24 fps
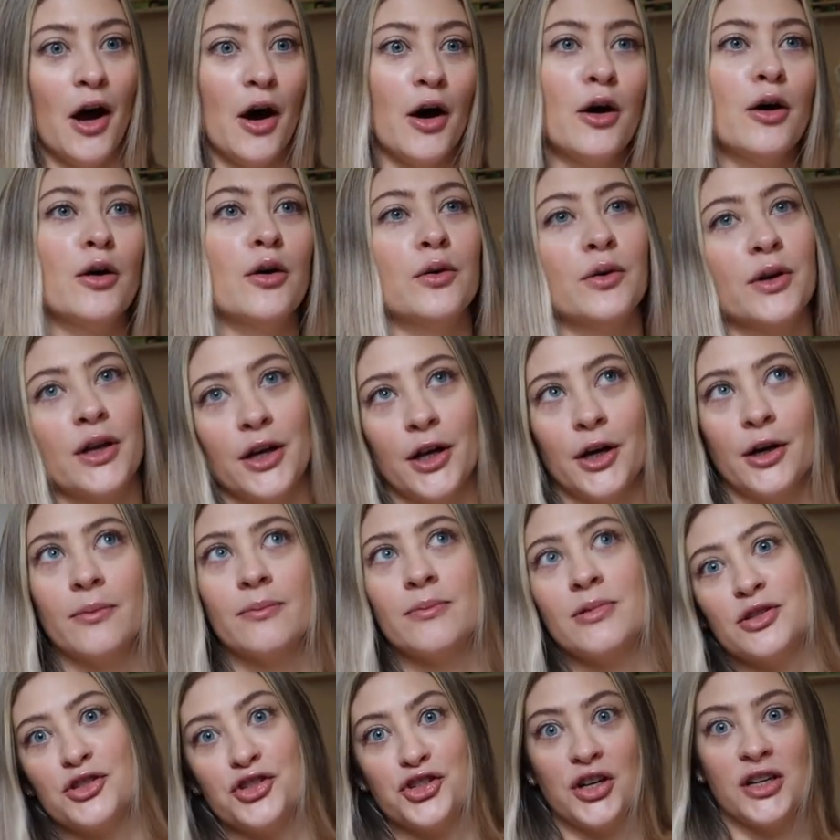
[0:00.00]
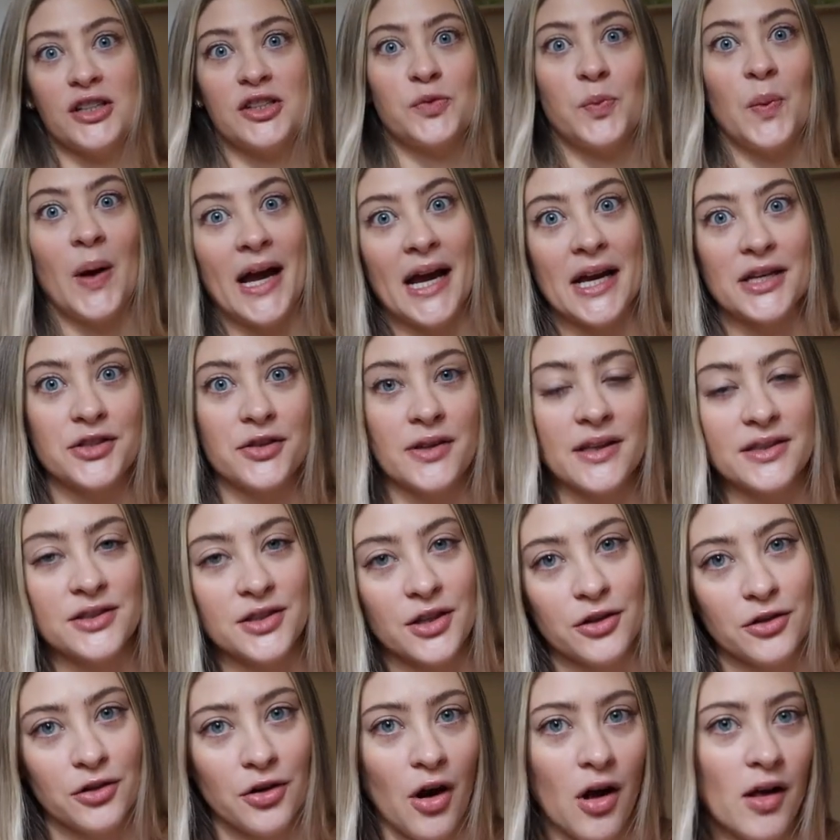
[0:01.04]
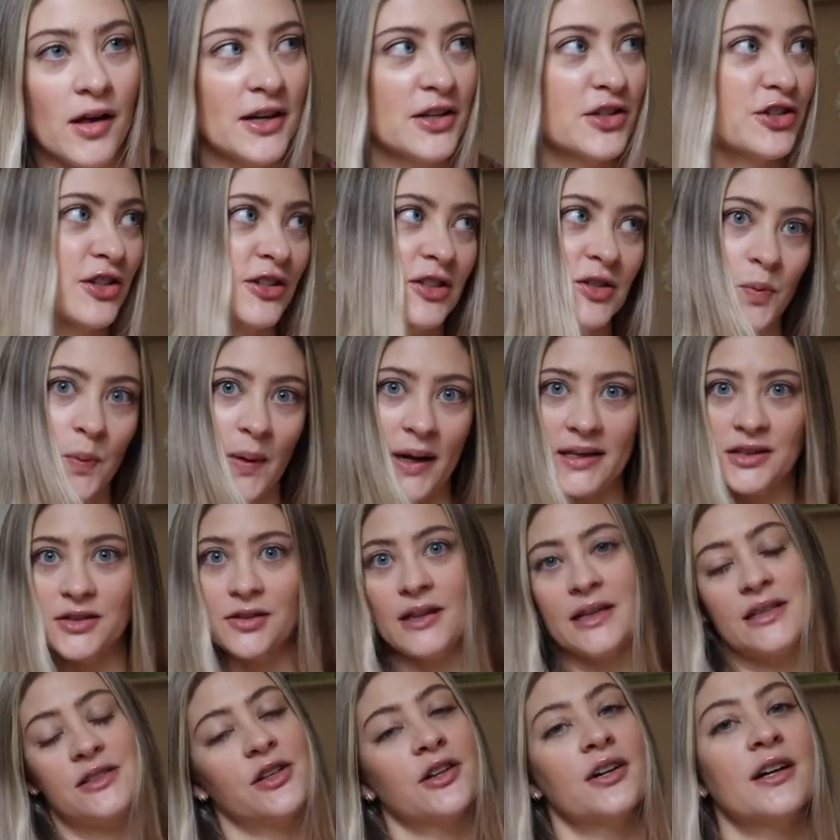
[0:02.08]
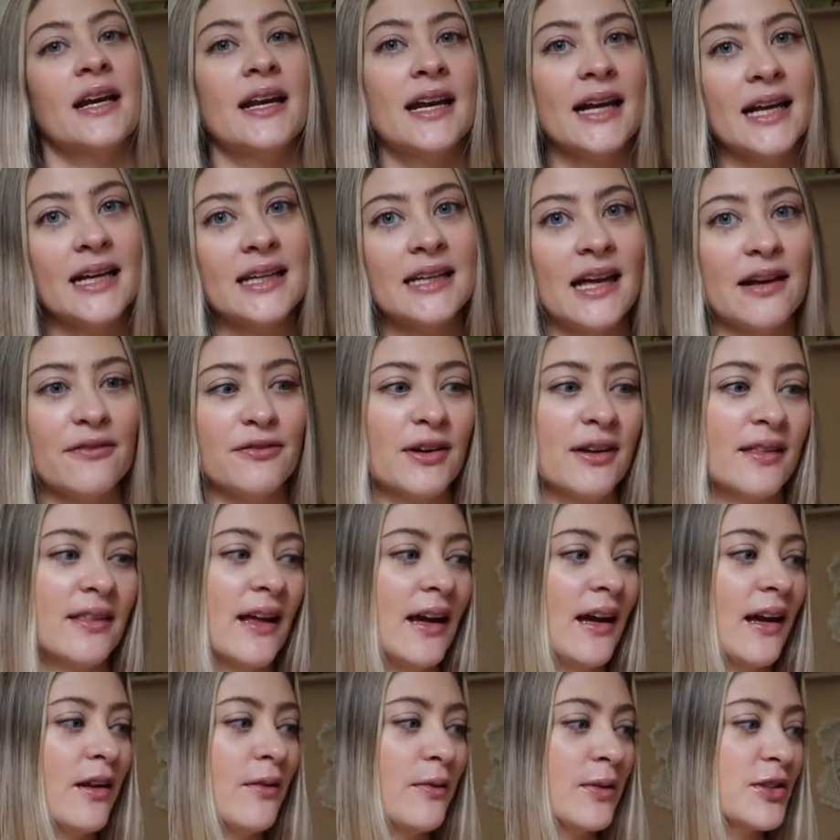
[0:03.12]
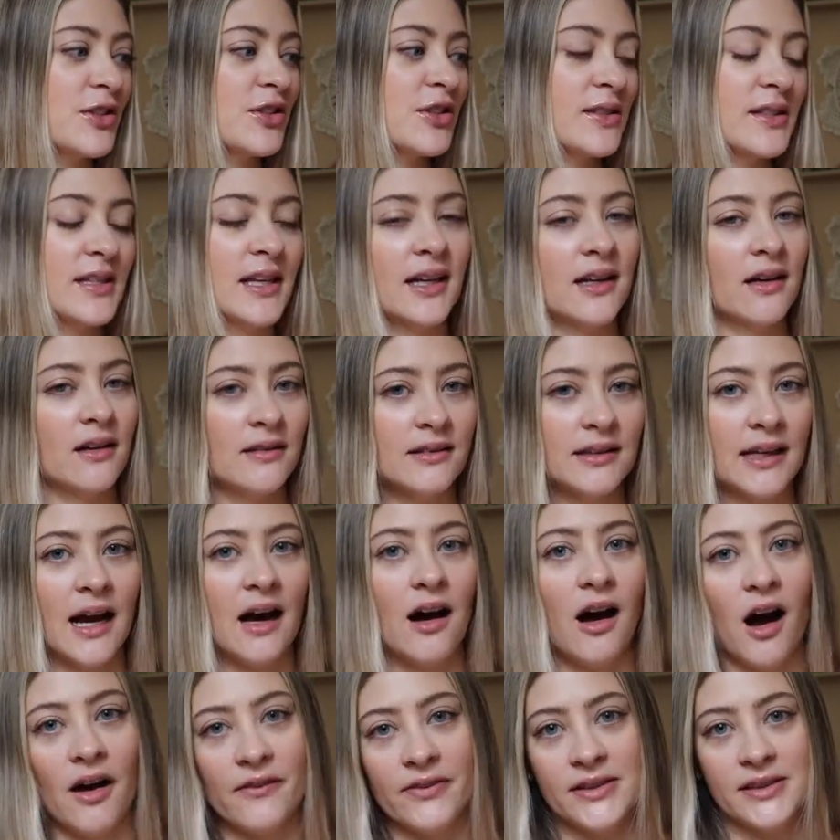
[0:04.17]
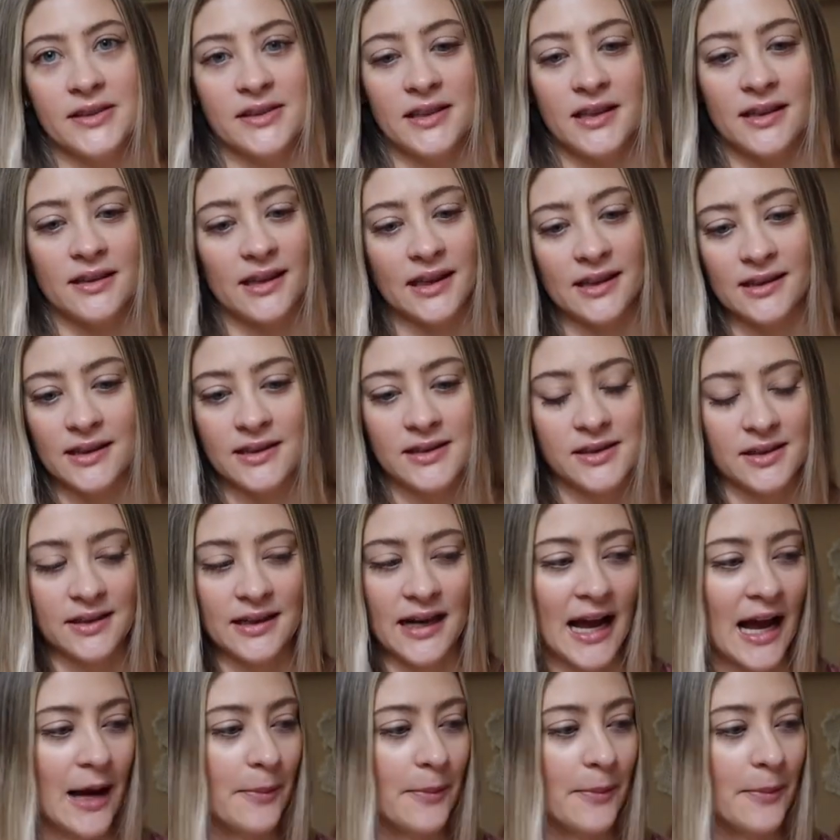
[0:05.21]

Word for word: oh, you know, just wait till they start crawling, just wait till they start getting into everything, which it's like, yeah, obviously, like that's gonna